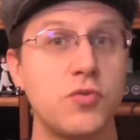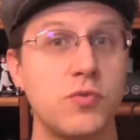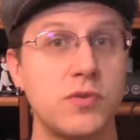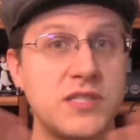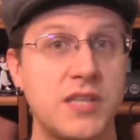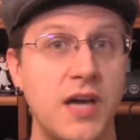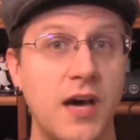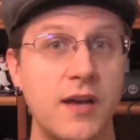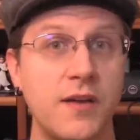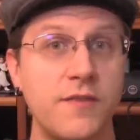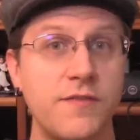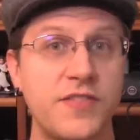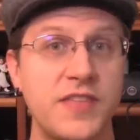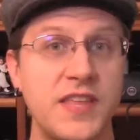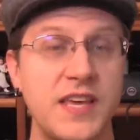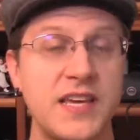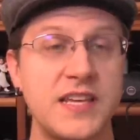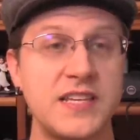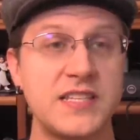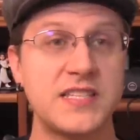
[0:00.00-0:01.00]
to a ton of
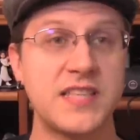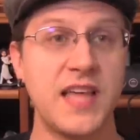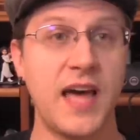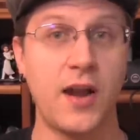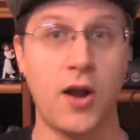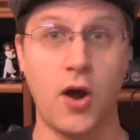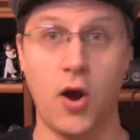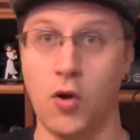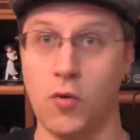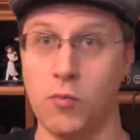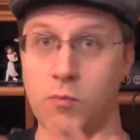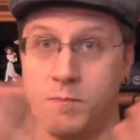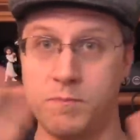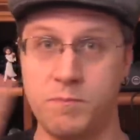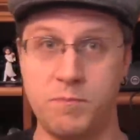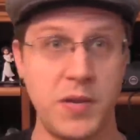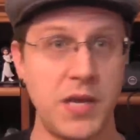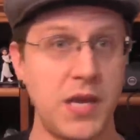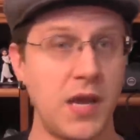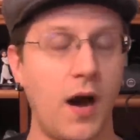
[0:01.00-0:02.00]
things that are
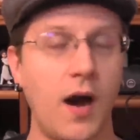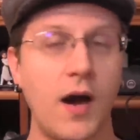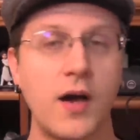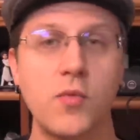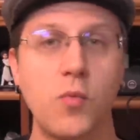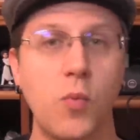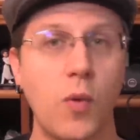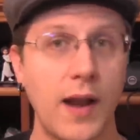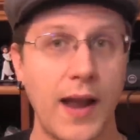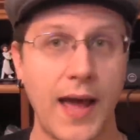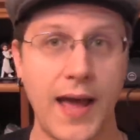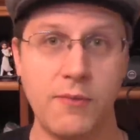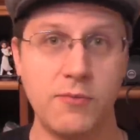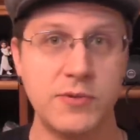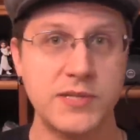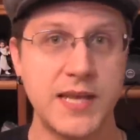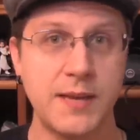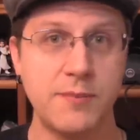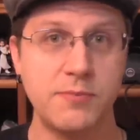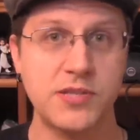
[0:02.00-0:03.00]
beyond what I
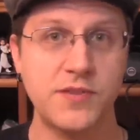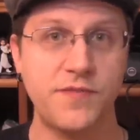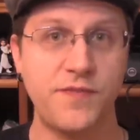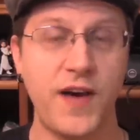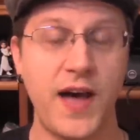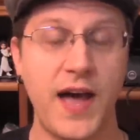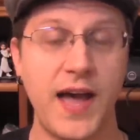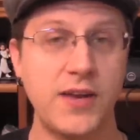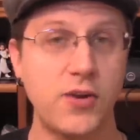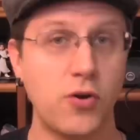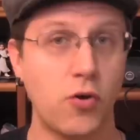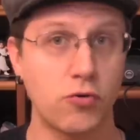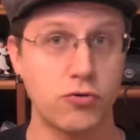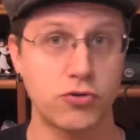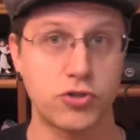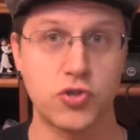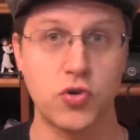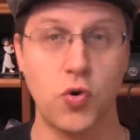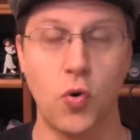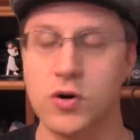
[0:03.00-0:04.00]
was able to find
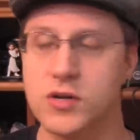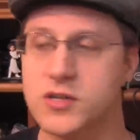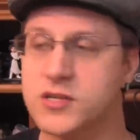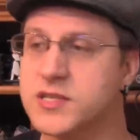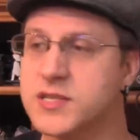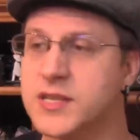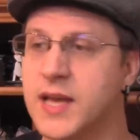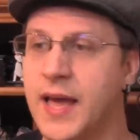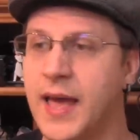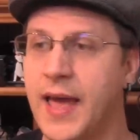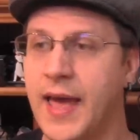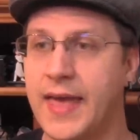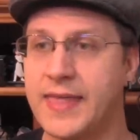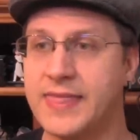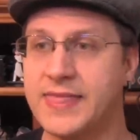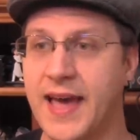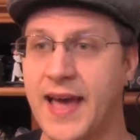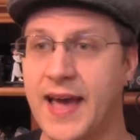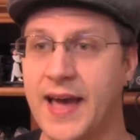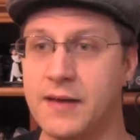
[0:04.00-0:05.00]
or source
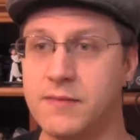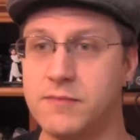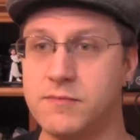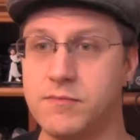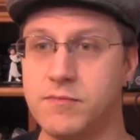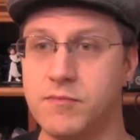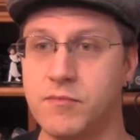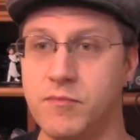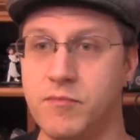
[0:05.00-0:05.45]
that